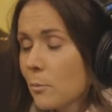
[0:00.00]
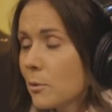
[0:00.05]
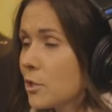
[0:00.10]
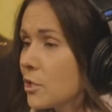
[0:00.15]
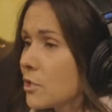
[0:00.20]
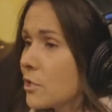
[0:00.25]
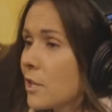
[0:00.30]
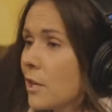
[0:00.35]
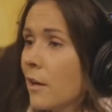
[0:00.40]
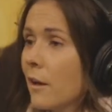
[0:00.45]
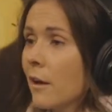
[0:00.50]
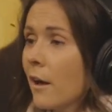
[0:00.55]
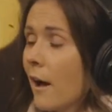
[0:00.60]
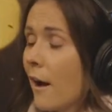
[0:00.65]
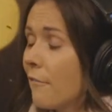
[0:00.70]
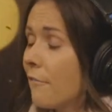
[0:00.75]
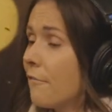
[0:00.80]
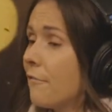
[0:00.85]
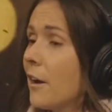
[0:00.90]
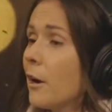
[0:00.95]
which is a
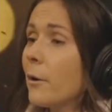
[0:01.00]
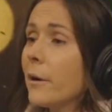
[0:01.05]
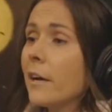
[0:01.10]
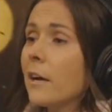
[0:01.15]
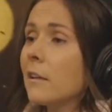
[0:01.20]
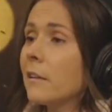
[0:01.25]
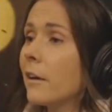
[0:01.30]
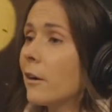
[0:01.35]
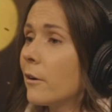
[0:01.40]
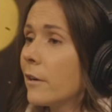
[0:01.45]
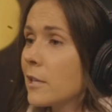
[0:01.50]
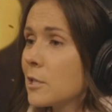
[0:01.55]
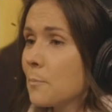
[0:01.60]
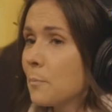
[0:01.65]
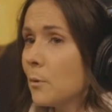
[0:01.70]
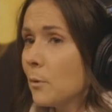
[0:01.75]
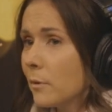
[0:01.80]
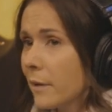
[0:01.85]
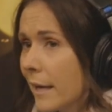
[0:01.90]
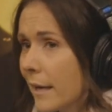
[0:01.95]
very hilarious
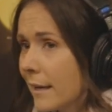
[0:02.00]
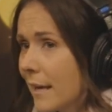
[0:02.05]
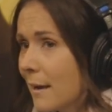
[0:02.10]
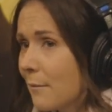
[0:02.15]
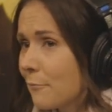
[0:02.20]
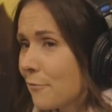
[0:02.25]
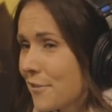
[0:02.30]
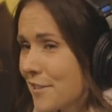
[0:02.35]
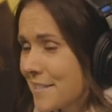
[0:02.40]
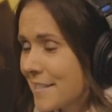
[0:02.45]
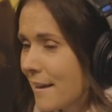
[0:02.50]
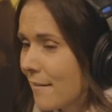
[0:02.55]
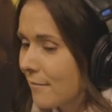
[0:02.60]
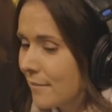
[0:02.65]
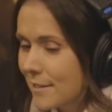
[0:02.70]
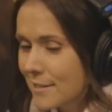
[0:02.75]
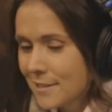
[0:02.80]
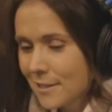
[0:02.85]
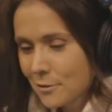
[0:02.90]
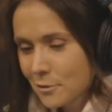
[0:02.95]
bootleg name for the
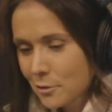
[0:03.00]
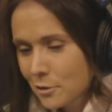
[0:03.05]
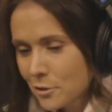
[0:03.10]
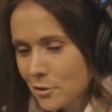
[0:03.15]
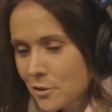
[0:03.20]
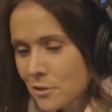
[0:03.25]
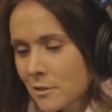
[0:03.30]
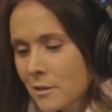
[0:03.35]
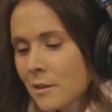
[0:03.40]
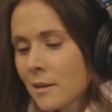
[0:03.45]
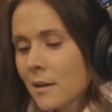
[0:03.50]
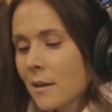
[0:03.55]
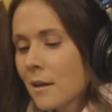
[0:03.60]
76ers.